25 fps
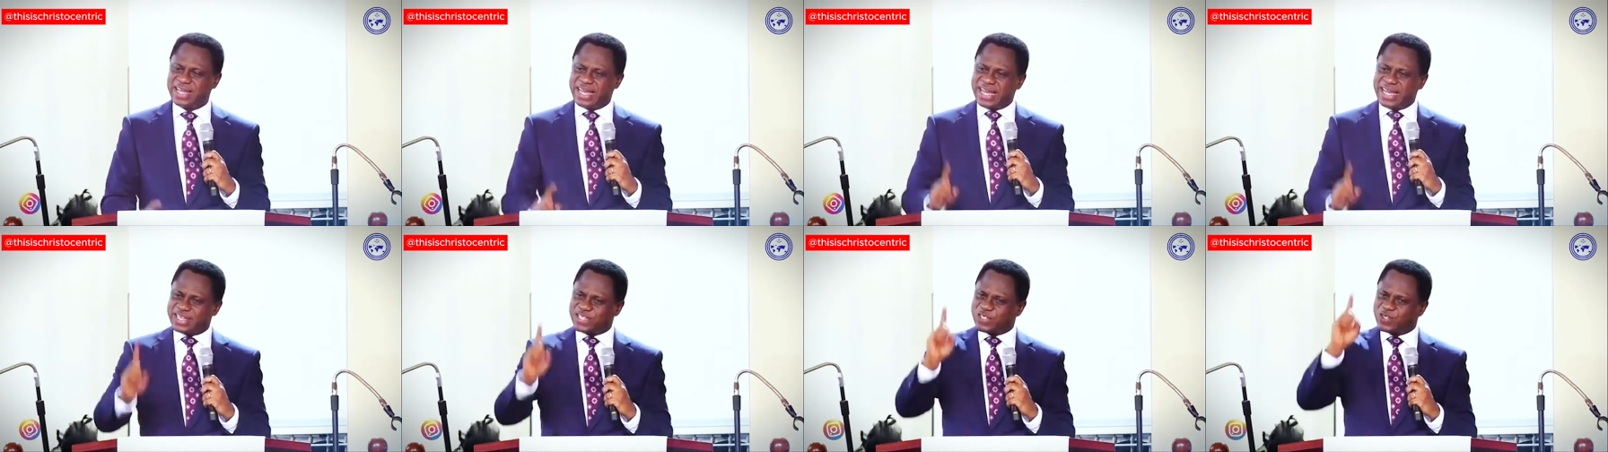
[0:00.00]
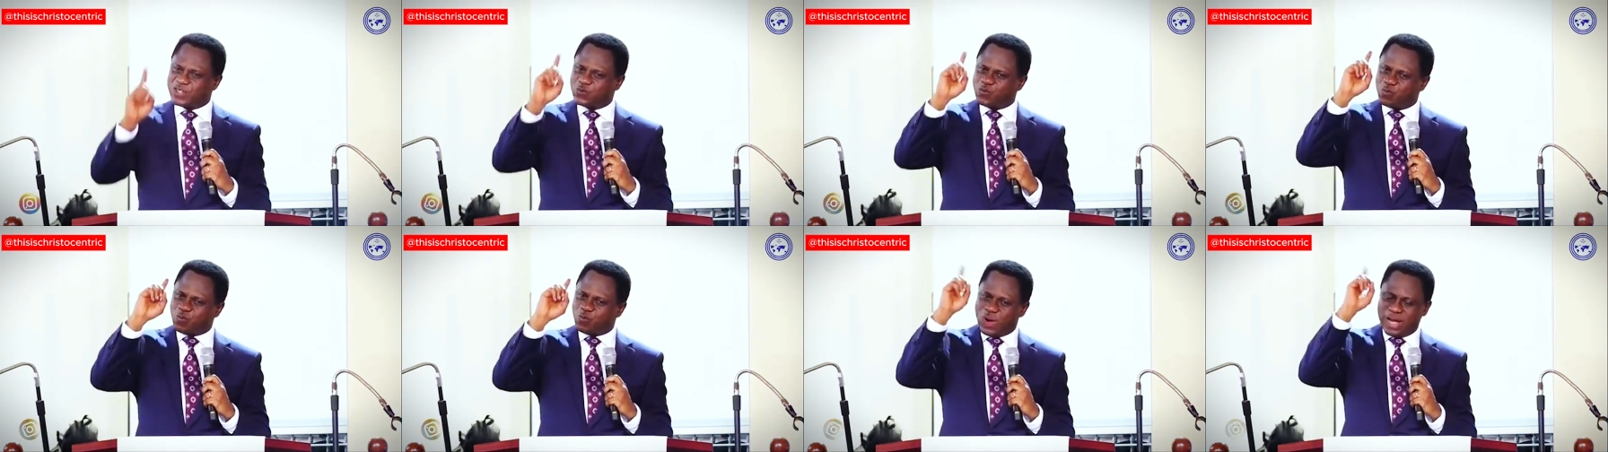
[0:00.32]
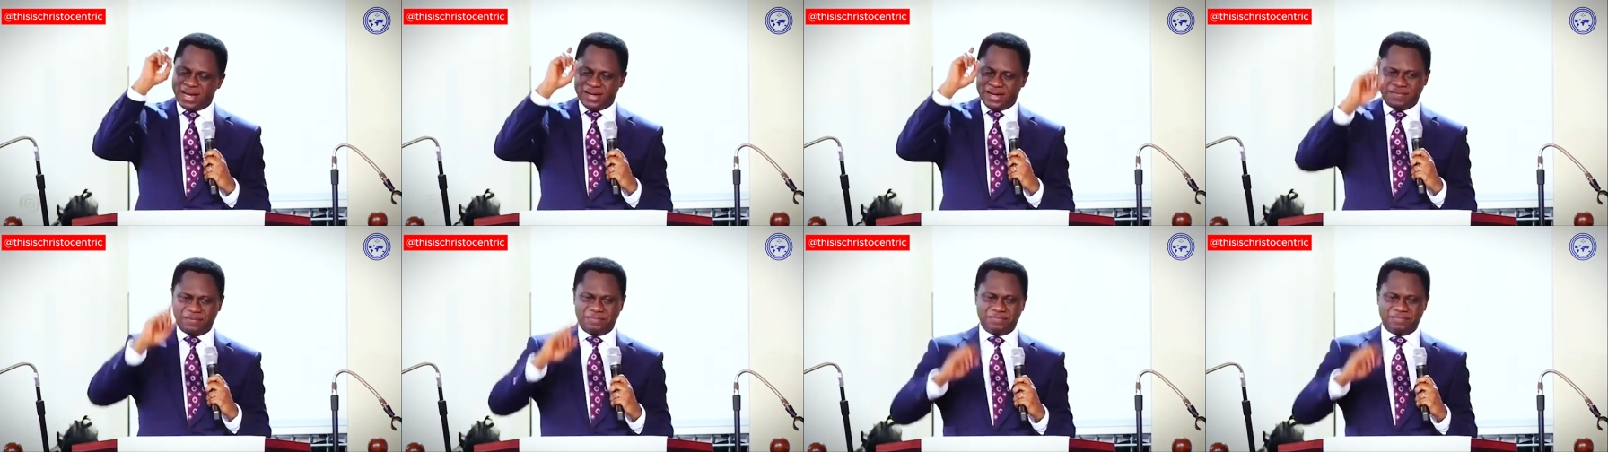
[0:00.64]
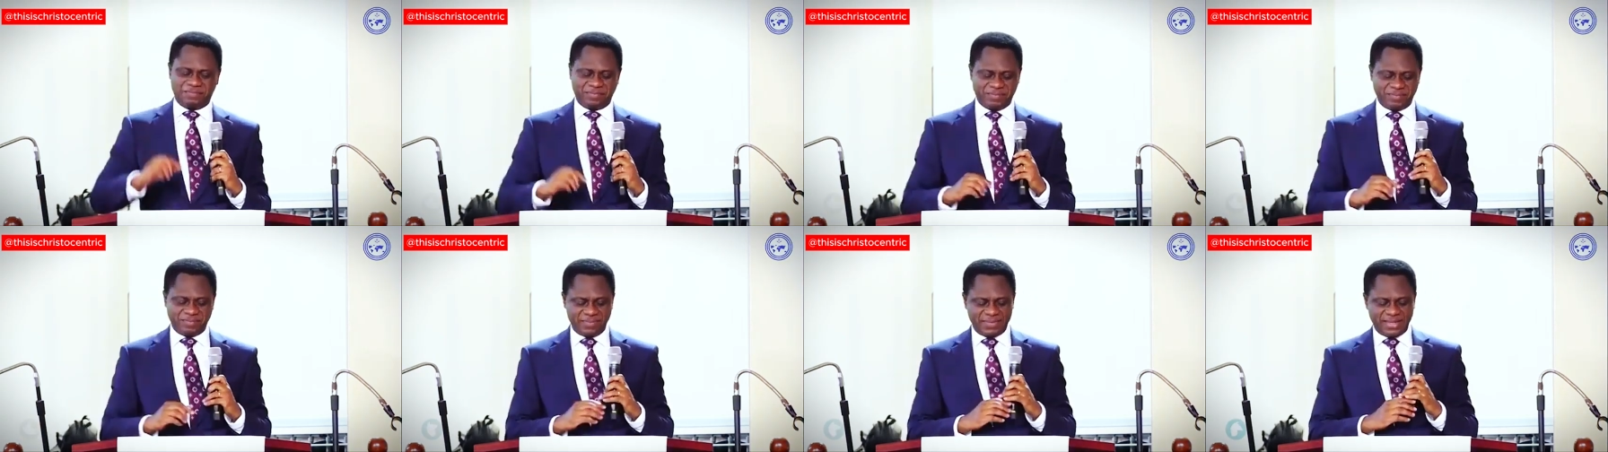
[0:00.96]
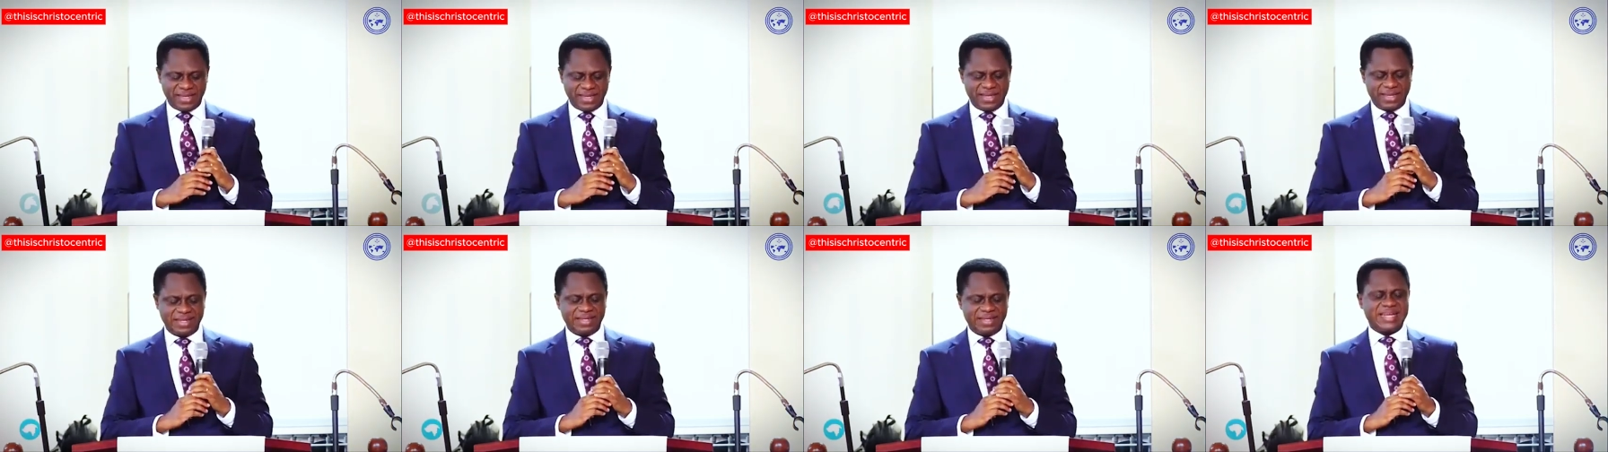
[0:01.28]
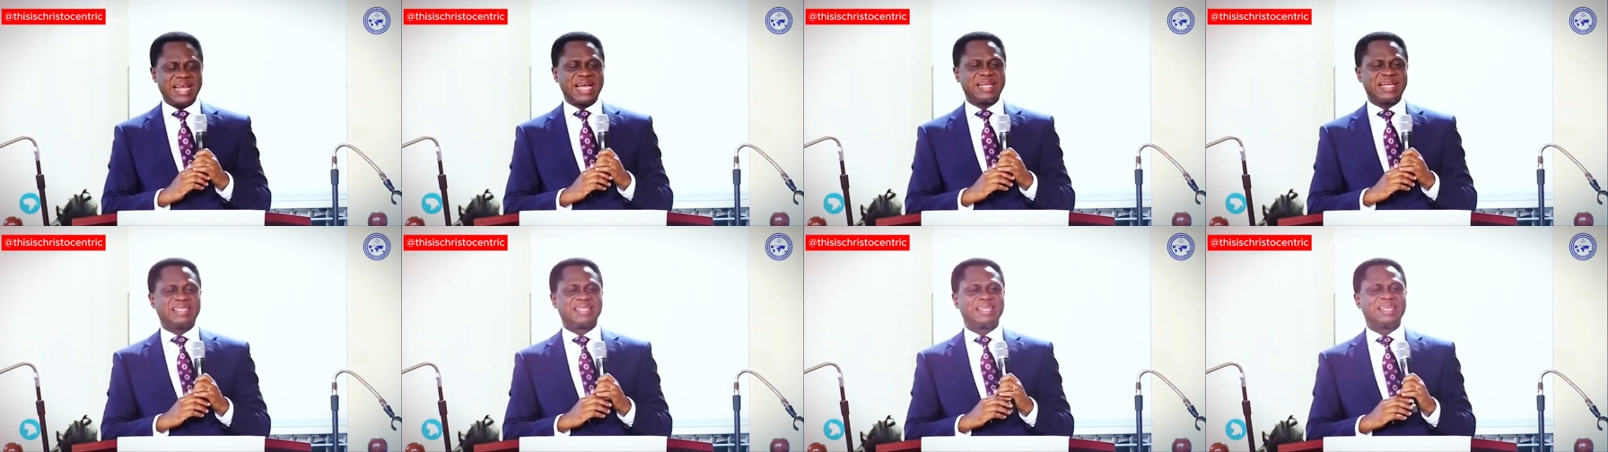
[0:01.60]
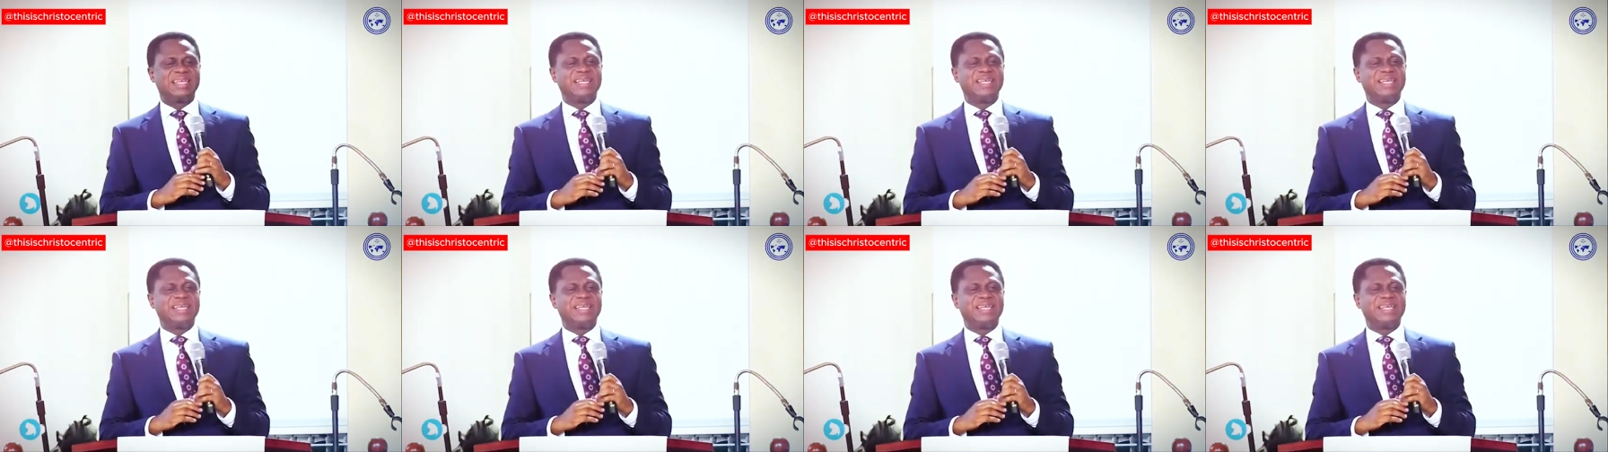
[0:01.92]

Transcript: is one that